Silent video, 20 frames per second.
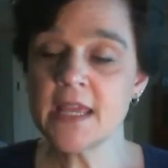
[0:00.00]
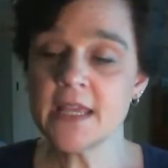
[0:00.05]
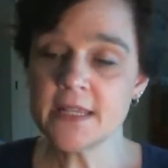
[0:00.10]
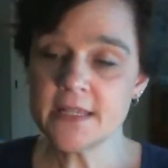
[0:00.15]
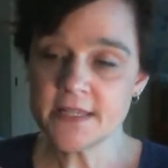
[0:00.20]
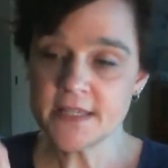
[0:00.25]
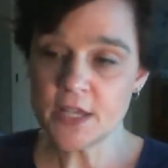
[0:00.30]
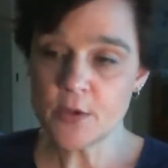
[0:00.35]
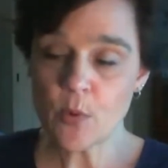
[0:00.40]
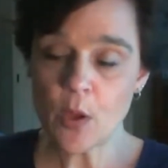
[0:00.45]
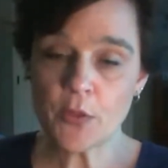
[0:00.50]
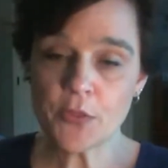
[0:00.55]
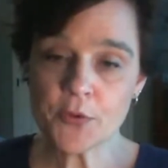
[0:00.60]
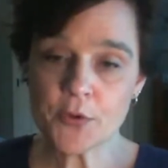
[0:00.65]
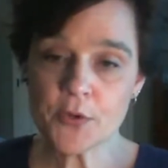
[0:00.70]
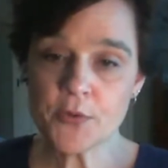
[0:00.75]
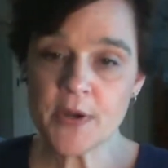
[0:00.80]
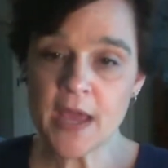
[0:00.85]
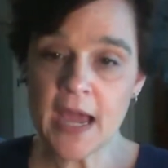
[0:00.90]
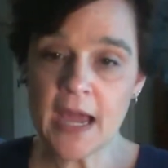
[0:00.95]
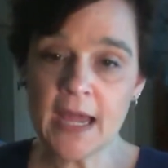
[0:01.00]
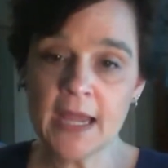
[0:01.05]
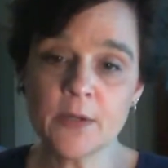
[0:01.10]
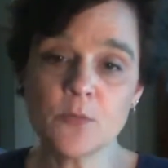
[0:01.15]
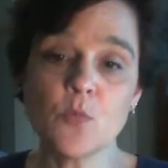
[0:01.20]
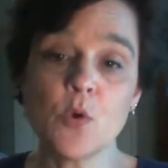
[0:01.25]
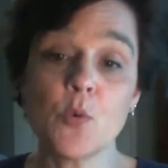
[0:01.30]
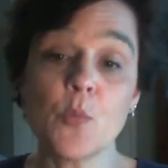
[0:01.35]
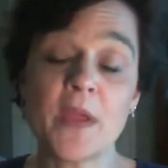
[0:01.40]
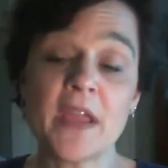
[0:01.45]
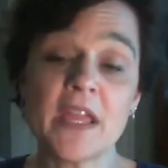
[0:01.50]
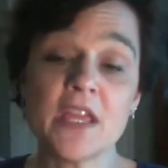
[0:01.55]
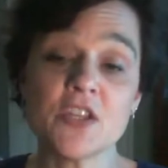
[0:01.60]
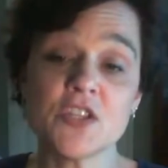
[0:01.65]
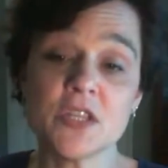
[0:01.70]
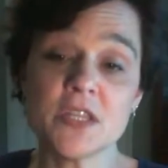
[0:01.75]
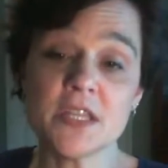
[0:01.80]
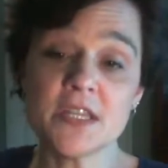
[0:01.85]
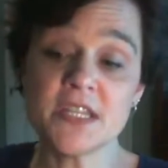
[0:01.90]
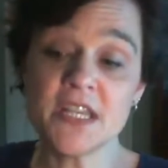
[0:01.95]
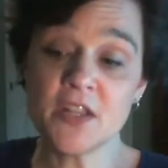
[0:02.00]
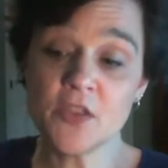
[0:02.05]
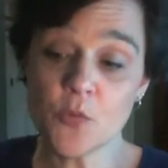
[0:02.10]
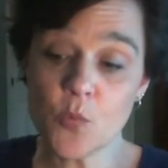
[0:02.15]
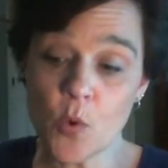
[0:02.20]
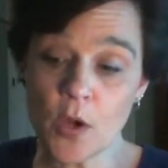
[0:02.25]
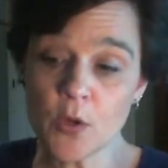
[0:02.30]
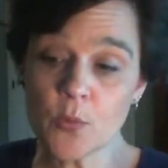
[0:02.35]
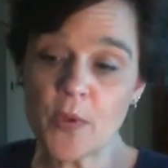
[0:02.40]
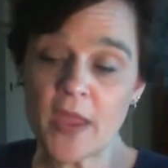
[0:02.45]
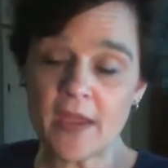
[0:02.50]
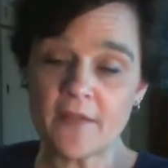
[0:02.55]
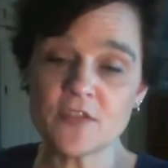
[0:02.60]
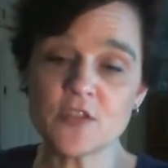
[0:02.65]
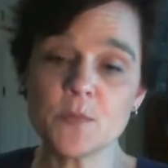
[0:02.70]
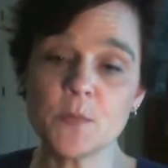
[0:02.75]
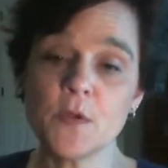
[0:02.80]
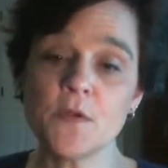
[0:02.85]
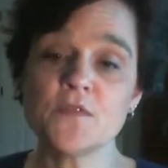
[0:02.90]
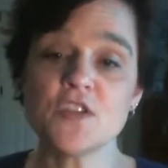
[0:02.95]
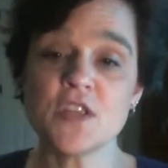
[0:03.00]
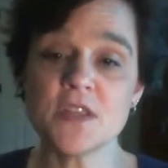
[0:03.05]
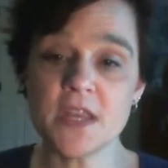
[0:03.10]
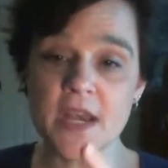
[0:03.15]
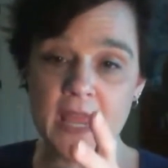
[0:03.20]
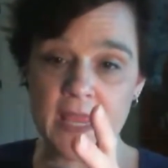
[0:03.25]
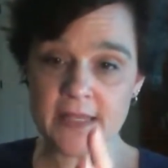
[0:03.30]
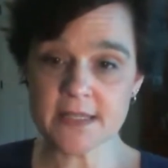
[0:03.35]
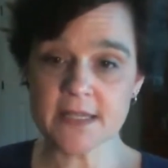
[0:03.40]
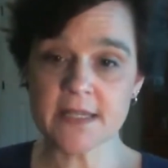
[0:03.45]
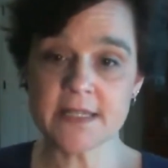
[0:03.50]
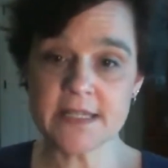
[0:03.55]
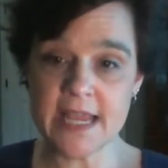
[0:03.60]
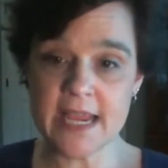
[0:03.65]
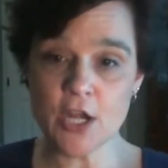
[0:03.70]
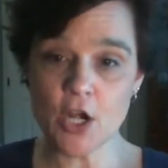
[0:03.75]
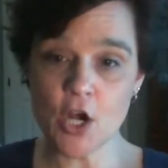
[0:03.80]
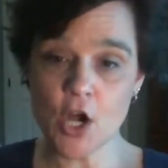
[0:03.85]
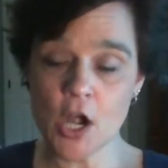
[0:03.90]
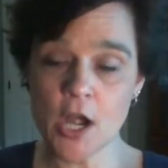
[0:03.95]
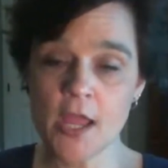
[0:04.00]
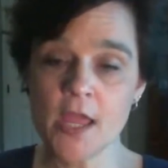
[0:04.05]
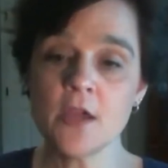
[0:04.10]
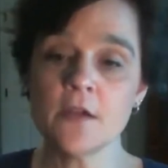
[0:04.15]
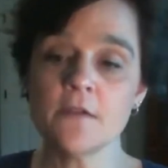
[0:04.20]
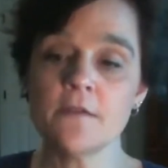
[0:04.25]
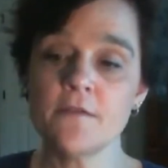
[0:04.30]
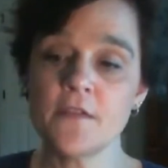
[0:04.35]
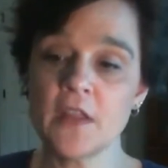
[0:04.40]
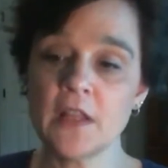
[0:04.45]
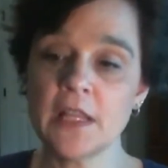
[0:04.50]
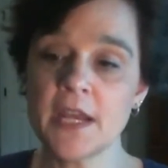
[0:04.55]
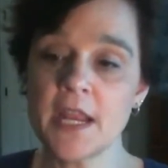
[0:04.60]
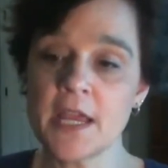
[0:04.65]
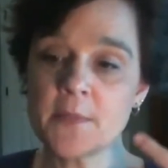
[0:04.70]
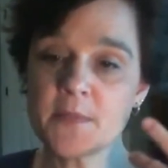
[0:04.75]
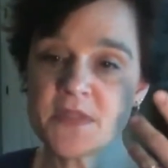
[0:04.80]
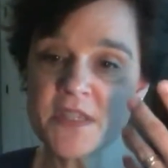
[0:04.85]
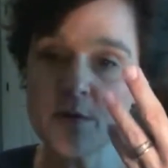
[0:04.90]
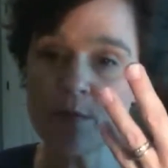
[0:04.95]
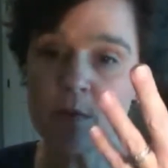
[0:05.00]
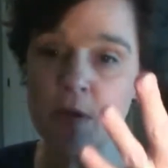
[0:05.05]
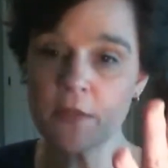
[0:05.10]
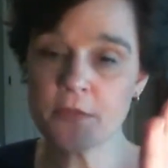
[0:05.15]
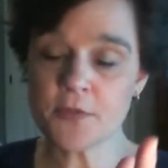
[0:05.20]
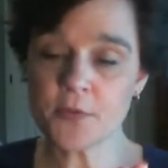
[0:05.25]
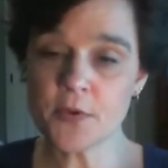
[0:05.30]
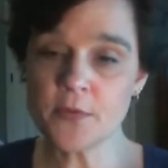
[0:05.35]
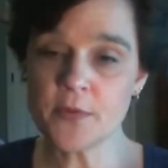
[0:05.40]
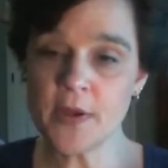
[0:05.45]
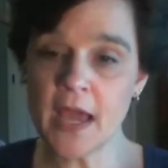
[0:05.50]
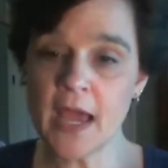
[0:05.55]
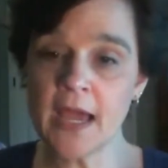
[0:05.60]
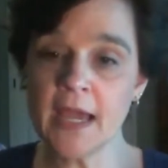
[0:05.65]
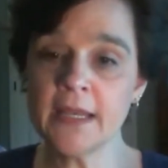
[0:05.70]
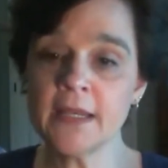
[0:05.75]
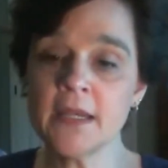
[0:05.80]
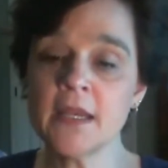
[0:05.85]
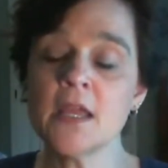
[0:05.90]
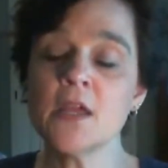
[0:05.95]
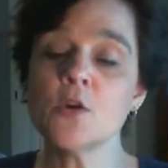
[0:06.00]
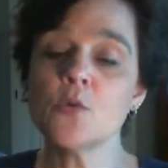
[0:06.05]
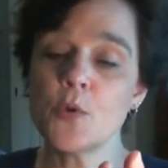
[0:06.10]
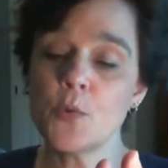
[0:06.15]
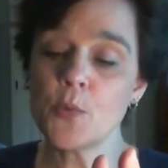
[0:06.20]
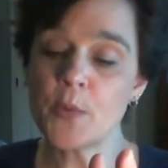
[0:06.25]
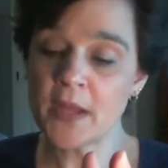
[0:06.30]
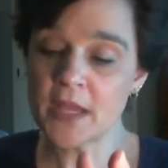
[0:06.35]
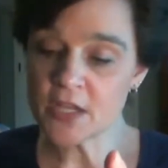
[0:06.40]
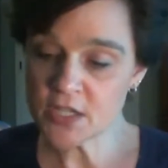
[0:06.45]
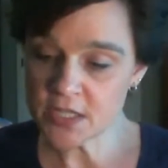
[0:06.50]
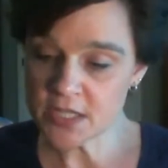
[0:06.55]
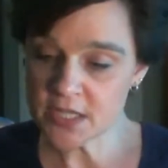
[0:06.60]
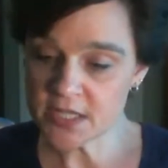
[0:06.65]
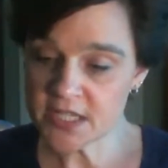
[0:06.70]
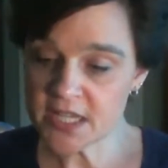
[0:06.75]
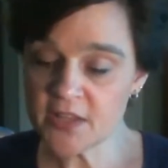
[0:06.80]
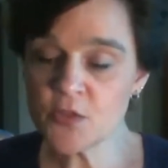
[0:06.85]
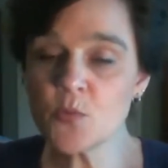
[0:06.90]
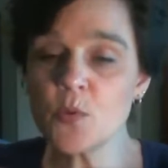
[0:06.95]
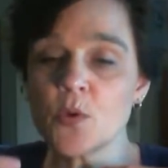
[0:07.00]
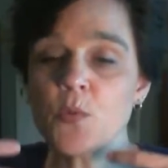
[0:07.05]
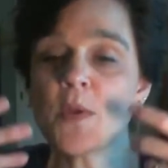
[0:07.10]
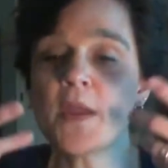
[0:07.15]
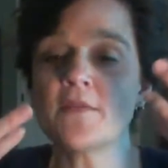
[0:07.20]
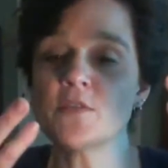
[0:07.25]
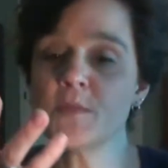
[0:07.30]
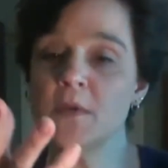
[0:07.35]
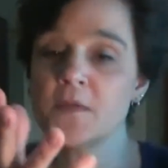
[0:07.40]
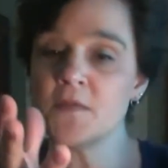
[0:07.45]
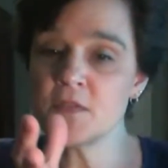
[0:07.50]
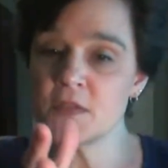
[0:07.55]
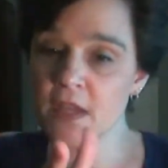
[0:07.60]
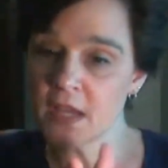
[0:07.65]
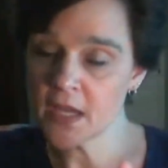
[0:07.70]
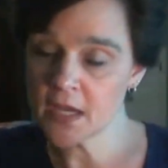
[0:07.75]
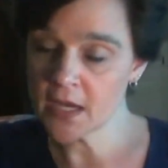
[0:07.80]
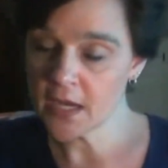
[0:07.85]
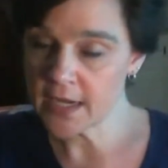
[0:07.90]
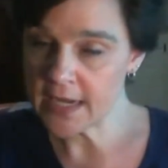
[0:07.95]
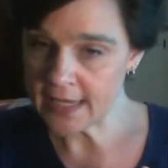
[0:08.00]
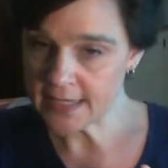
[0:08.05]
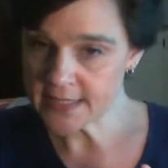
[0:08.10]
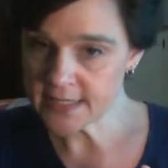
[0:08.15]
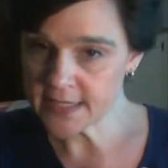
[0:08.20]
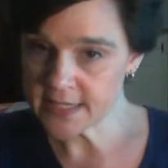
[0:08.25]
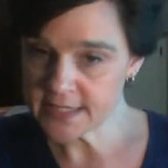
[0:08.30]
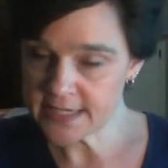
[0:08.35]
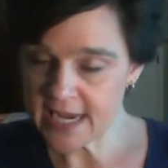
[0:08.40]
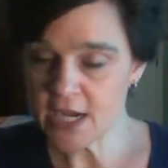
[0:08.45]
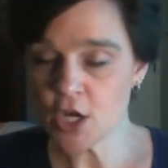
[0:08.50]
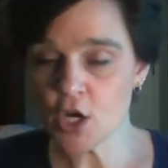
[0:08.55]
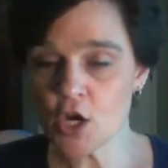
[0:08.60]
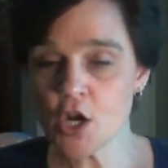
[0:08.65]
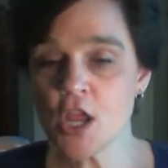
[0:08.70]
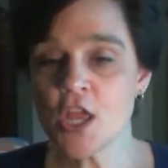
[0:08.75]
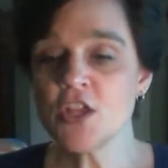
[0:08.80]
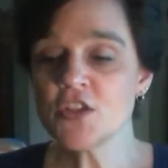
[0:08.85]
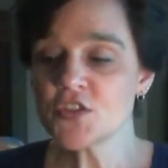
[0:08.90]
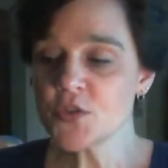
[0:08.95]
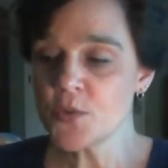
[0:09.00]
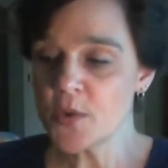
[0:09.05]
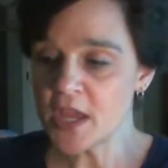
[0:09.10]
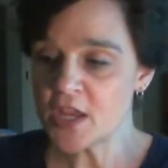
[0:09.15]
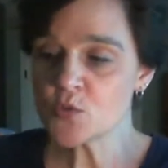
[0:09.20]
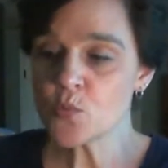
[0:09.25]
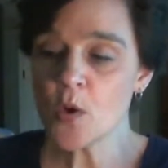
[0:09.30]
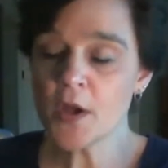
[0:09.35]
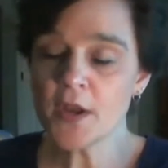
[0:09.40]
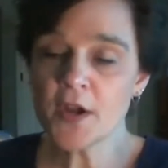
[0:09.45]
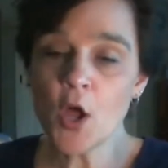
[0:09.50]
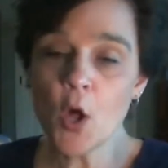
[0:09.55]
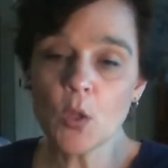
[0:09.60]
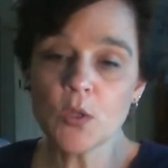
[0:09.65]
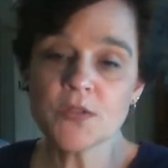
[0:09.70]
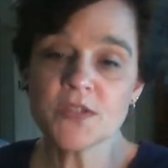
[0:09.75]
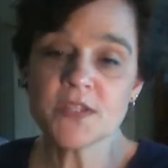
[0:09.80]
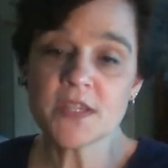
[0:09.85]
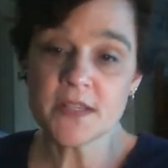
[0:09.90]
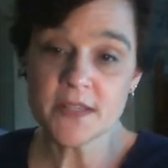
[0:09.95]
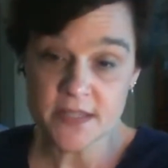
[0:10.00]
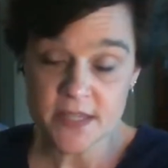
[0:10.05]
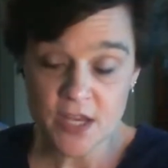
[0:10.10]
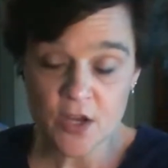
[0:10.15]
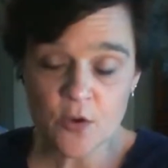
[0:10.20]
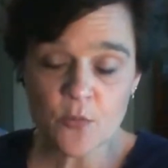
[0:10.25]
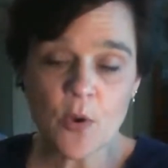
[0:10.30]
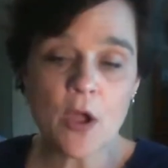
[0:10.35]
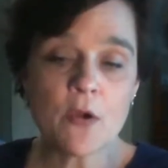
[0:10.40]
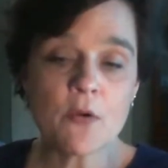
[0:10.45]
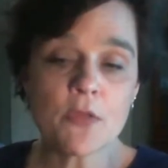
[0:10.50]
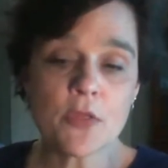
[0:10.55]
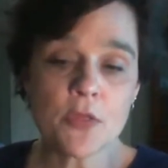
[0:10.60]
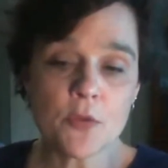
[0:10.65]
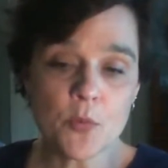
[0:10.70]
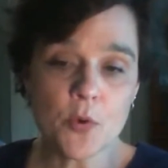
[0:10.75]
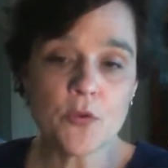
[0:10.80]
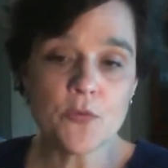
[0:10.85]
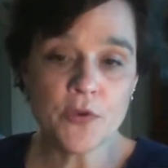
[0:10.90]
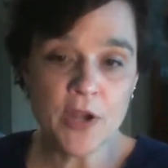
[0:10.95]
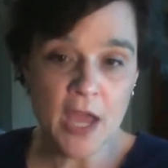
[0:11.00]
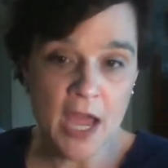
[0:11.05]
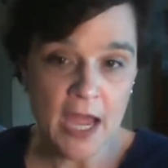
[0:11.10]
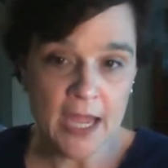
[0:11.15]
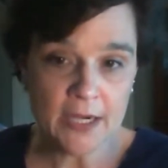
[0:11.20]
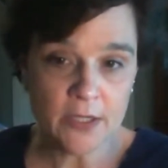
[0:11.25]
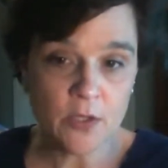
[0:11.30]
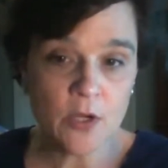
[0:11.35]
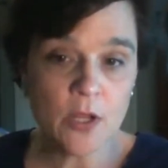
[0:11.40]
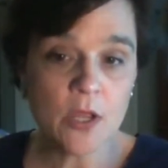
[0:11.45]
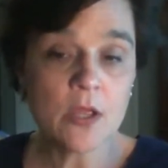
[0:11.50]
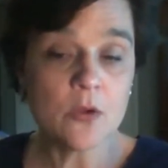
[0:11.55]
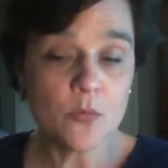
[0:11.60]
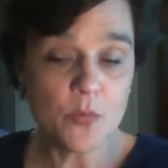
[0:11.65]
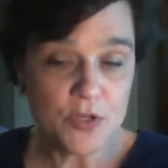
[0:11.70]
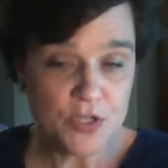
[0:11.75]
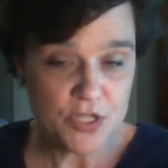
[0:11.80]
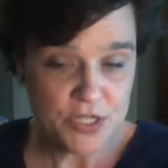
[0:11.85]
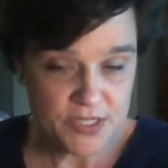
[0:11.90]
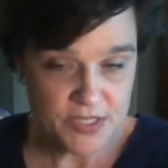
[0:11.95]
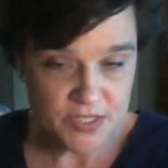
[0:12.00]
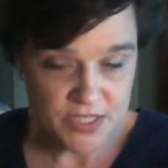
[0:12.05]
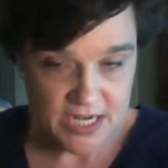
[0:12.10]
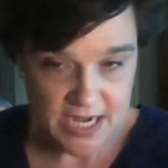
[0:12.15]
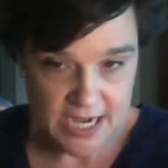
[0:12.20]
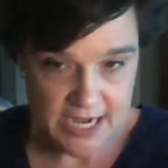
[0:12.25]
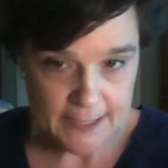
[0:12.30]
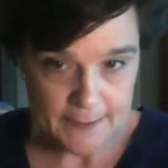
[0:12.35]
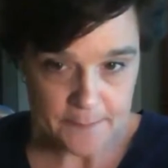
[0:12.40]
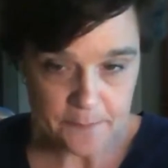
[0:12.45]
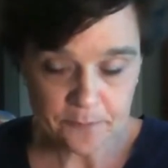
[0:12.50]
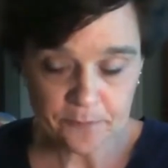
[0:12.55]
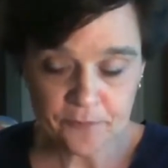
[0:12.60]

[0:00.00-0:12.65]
0 through 9, when we get to the 10th one, we have to move to the next container. Fill it up 0 through 9. When we get to the 10th one, we have to move to the next container. So each one holds 0 through 9, which is 10.